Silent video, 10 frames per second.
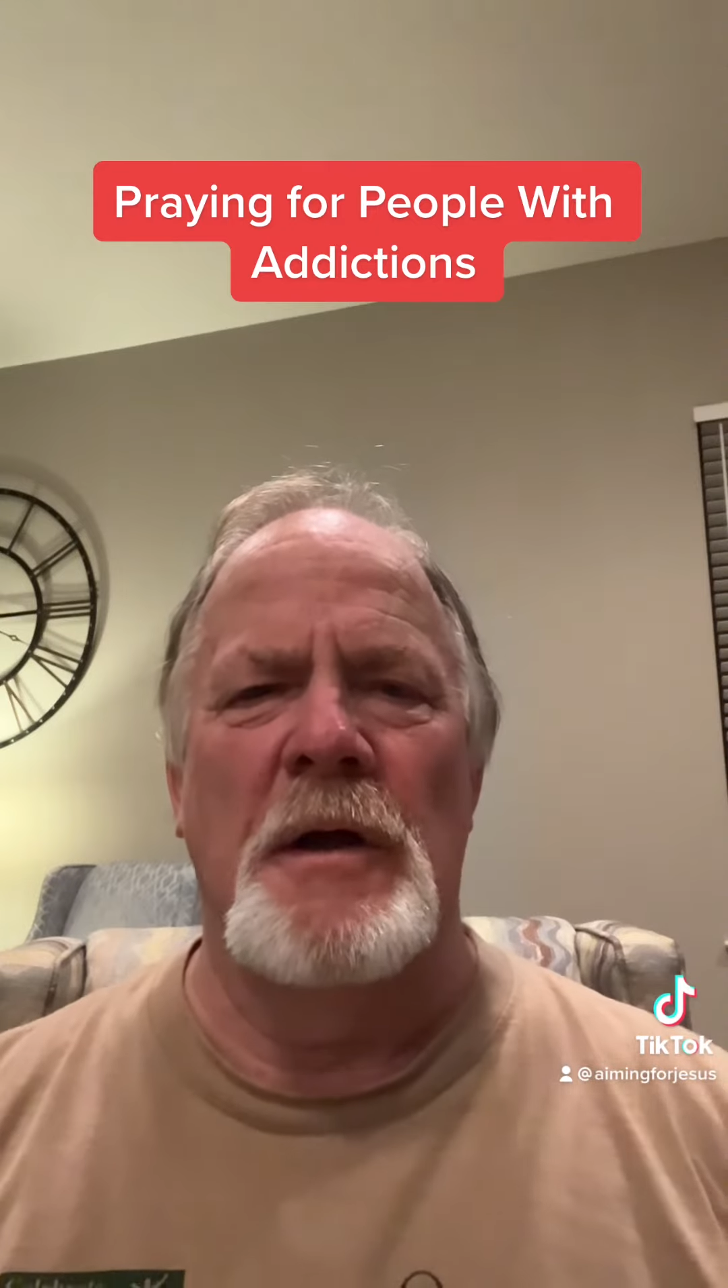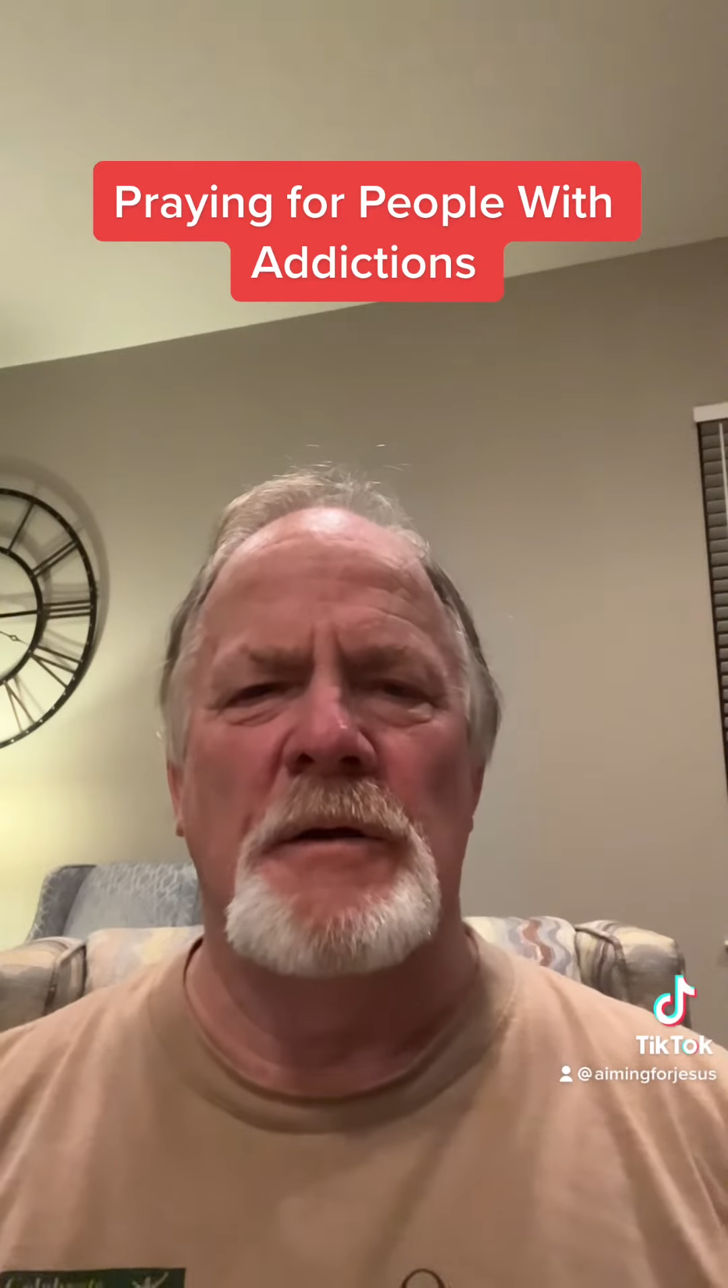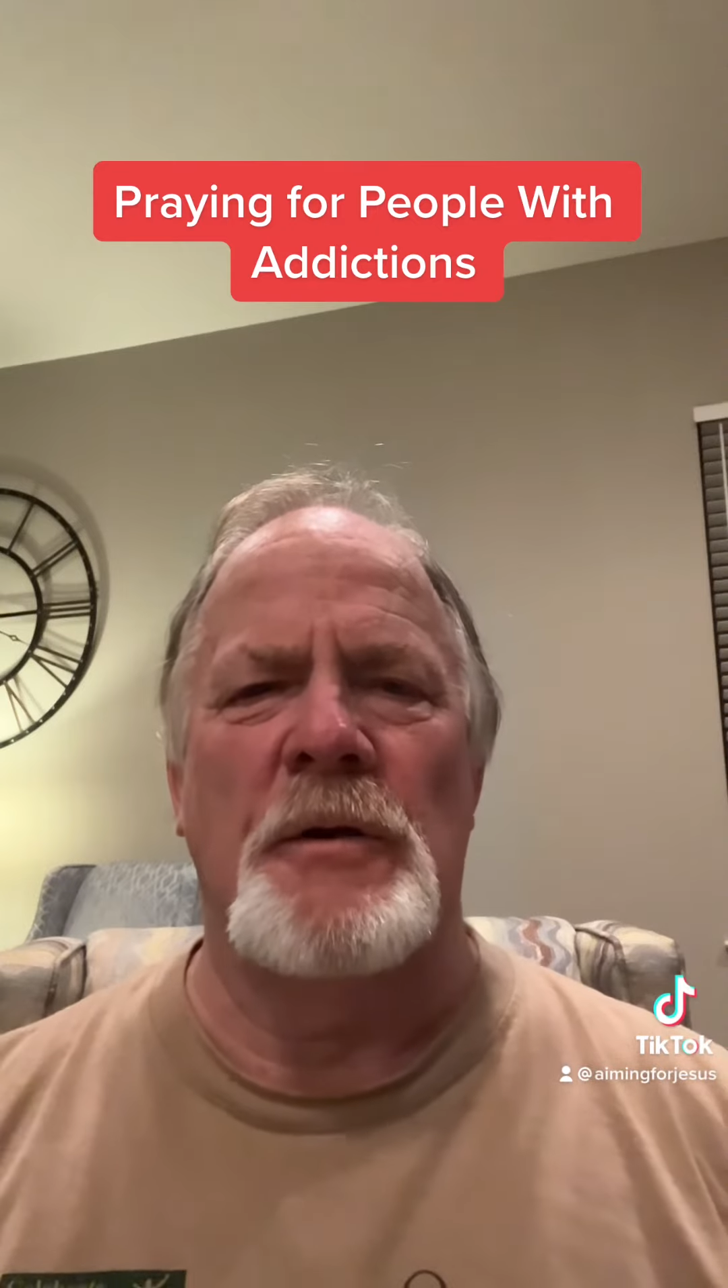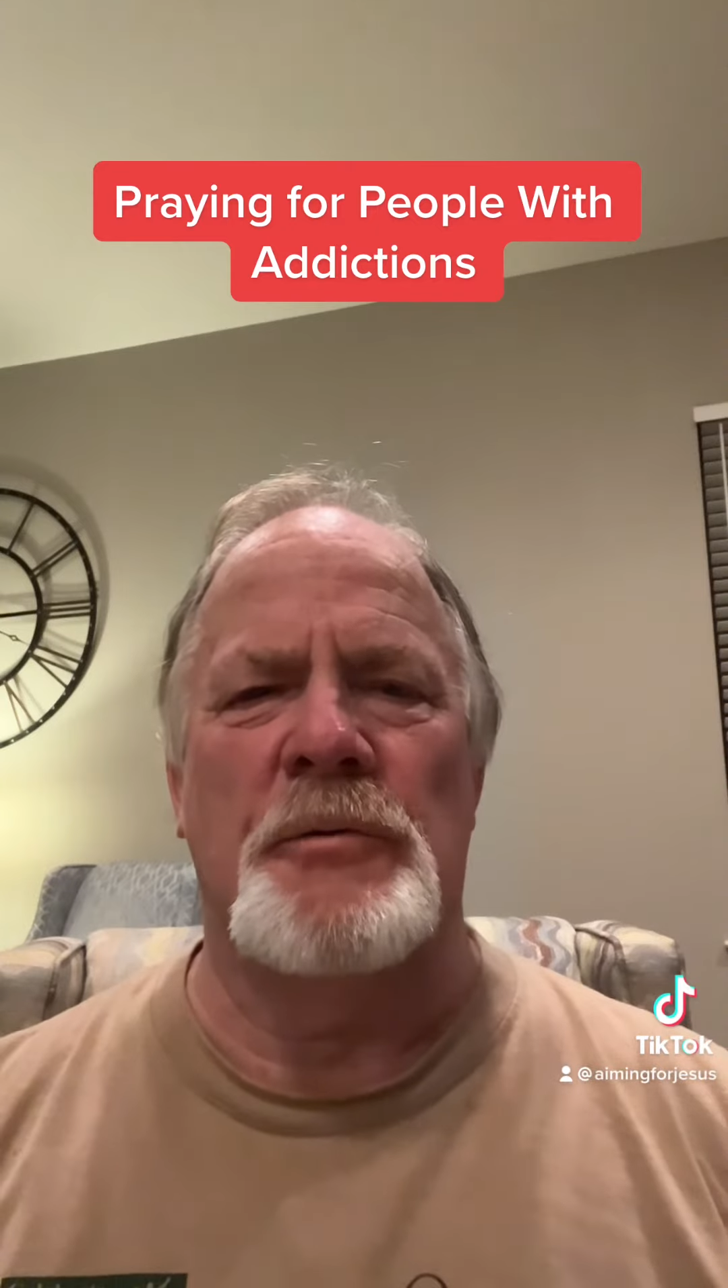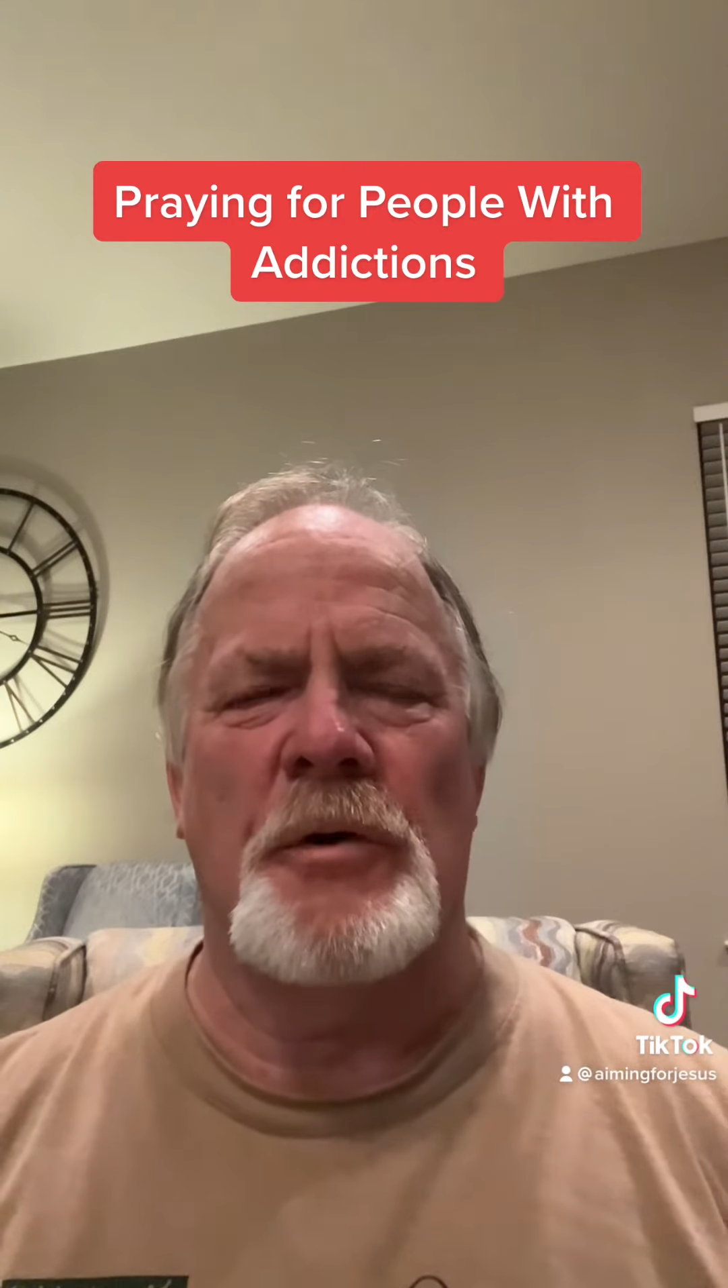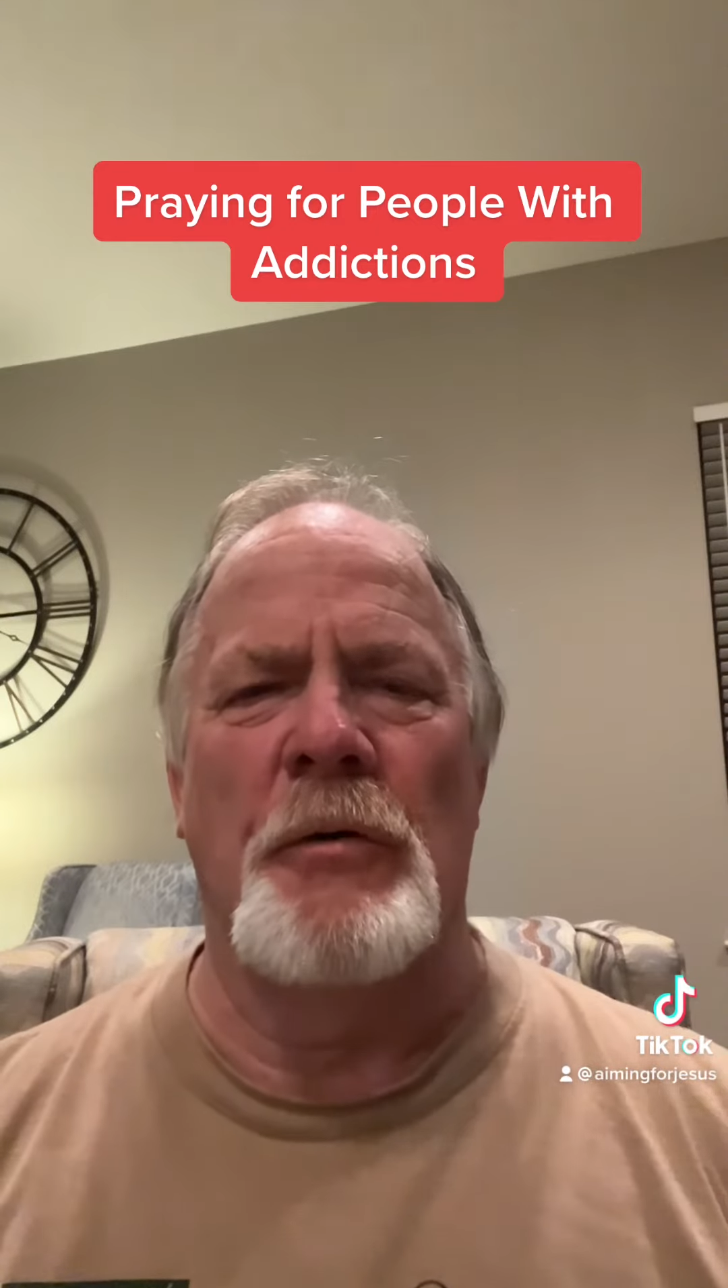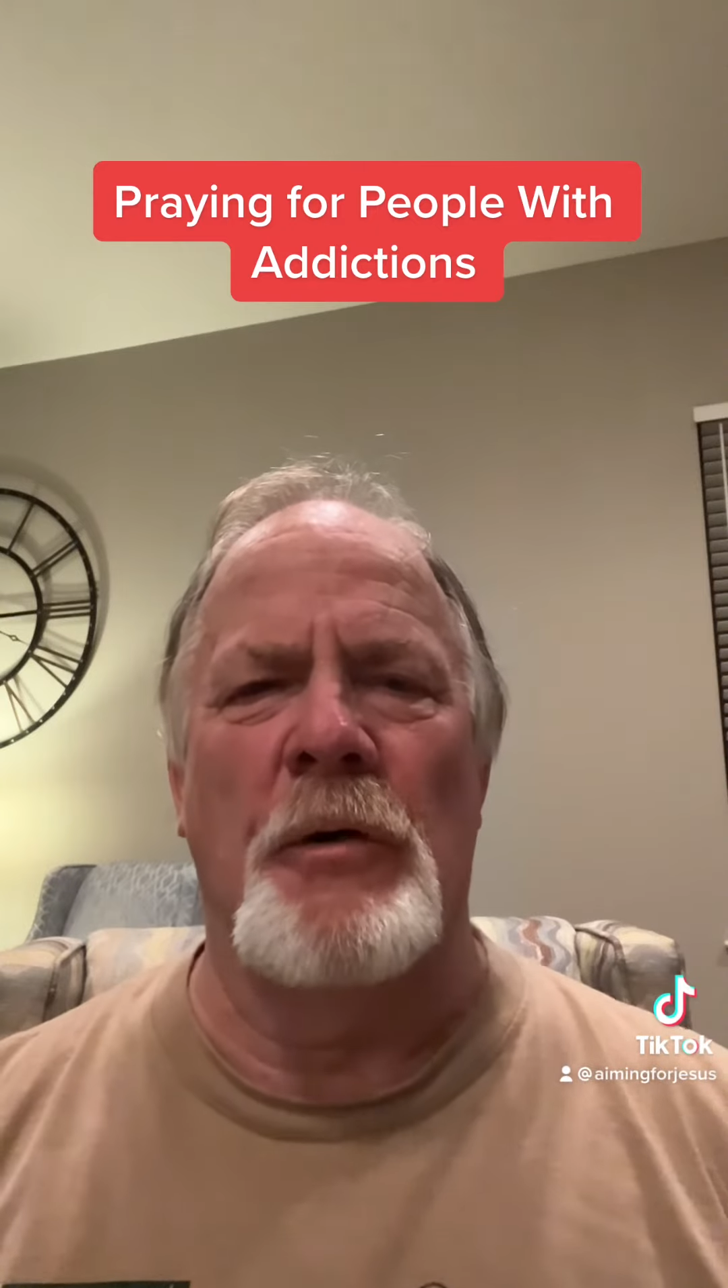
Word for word: So truly,